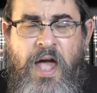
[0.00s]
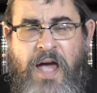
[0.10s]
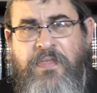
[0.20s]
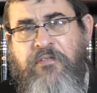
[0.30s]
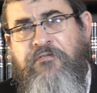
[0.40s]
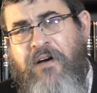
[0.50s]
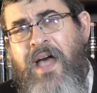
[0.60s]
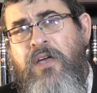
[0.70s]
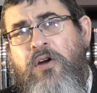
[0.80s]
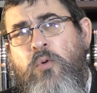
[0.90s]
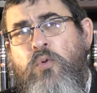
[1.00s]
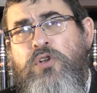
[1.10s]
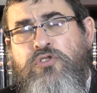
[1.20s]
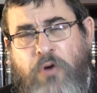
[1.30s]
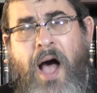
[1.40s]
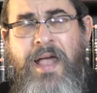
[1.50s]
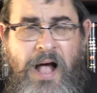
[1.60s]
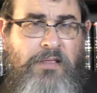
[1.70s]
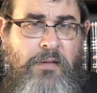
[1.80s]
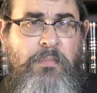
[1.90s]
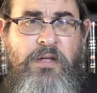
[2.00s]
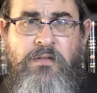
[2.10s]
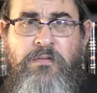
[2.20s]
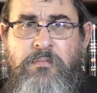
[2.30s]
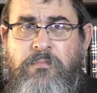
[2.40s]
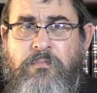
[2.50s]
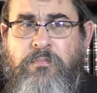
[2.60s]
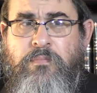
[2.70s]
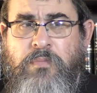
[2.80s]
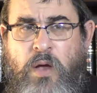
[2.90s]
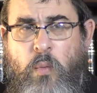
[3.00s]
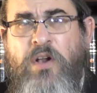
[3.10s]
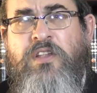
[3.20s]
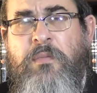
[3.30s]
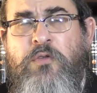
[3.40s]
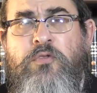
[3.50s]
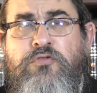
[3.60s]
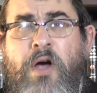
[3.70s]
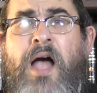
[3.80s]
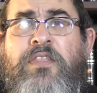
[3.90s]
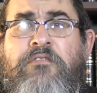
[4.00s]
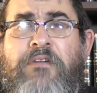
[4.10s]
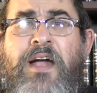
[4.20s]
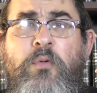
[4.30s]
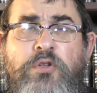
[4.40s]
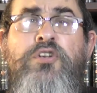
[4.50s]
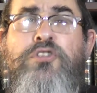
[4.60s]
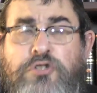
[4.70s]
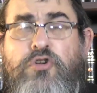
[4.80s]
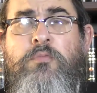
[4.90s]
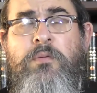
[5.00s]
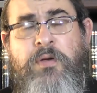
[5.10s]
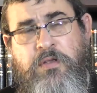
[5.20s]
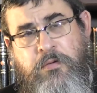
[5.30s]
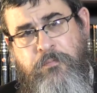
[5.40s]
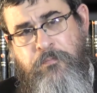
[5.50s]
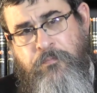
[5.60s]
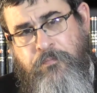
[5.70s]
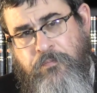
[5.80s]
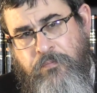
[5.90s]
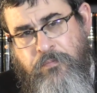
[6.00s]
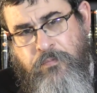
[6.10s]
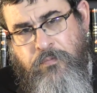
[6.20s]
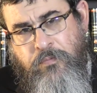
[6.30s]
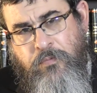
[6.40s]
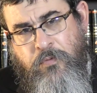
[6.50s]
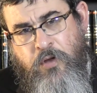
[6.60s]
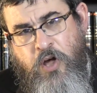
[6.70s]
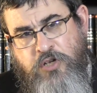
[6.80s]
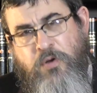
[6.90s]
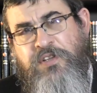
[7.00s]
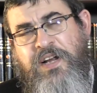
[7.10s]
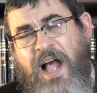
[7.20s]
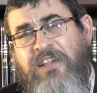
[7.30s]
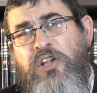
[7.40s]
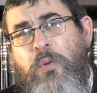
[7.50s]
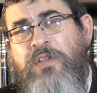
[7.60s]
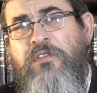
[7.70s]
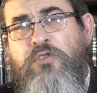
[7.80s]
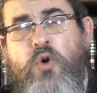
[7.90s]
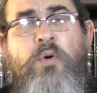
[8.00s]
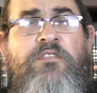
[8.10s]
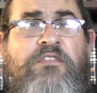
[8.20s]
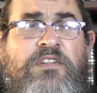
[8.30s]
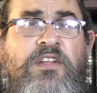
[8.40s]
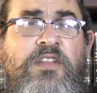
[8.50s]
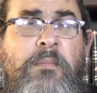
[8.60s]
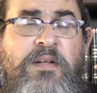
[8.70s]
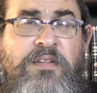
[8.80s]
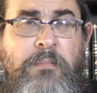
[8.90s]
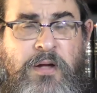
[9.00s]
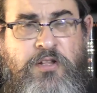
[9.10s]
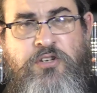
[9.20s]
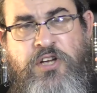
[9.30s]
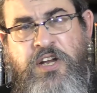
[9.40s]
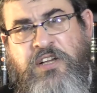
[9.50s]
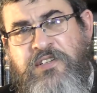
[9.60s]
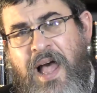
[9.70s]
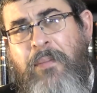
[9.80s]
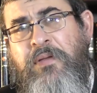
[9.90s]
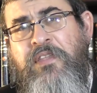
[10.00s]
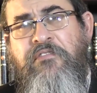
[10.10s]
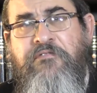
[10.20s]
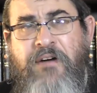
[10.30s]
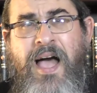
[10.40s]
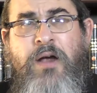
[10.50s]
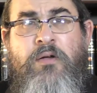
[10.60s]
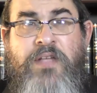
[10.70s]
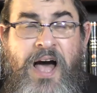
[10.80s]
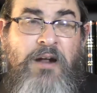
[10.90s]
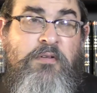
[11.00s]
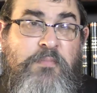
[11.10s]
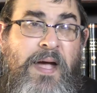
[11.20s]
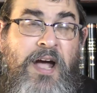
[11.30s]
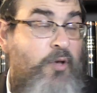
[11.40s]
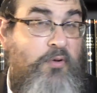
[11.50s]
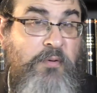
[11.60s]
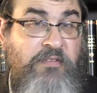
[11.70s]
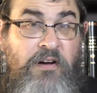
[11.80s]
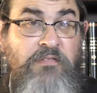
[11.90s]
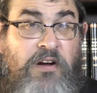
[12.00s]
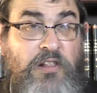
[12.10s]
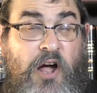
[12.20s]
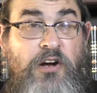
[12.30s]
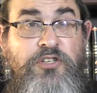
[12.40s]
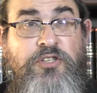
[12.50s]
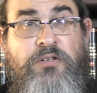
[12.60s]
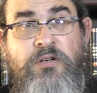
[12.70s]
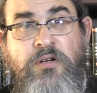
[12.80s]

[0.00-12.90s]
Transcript: And the fire would dry out the meat. And once the meat was dried, the fire would consume the meat. So as a consequence, if you would visit the Beis HaMikdash and examine the fire on the outer Mizbeach, it would be very, very large.